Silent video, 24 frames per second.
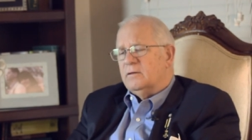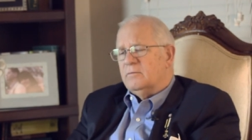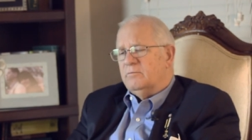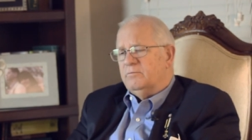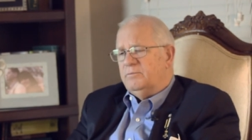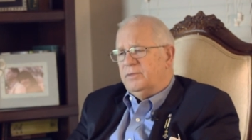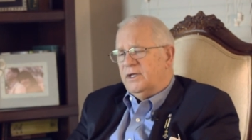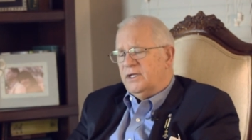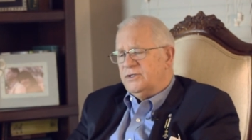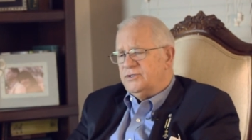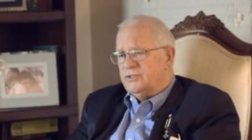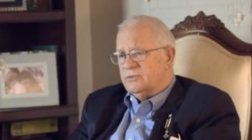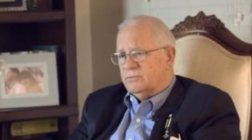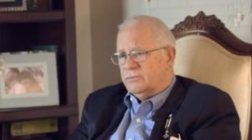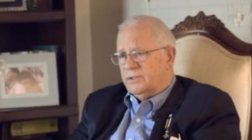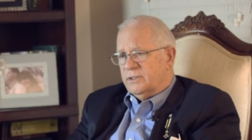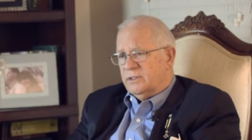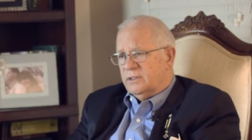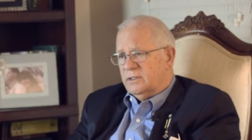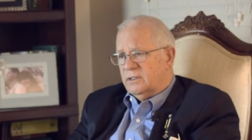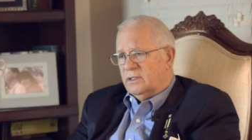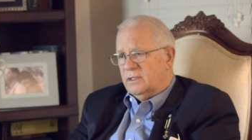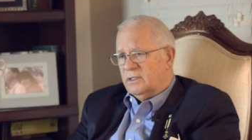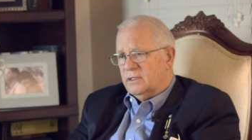
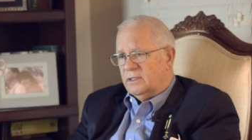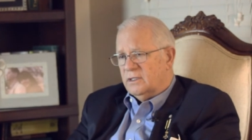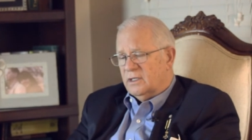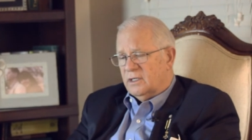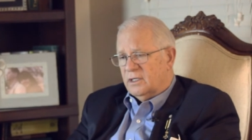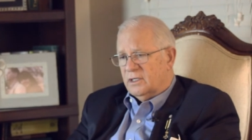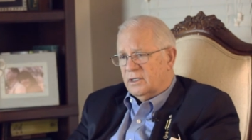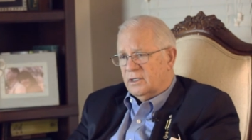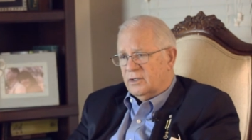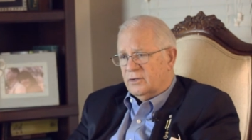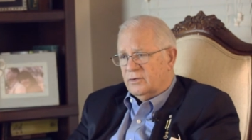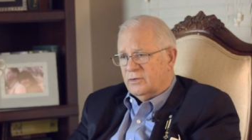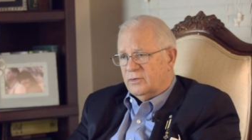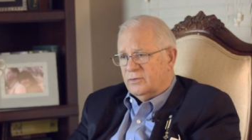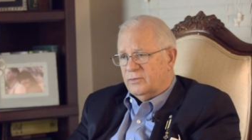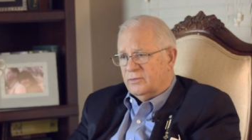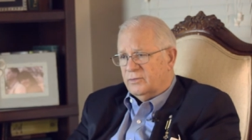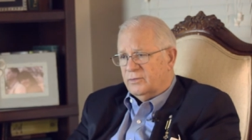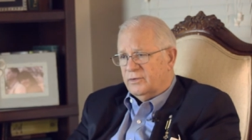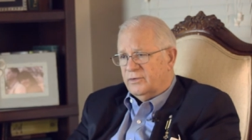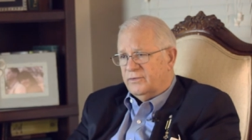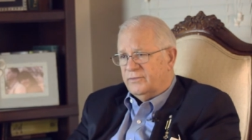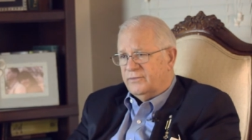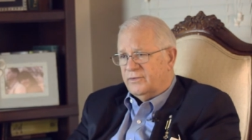Benjamin
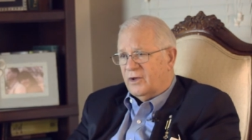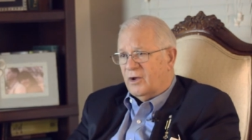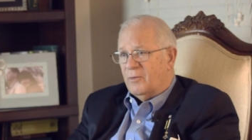was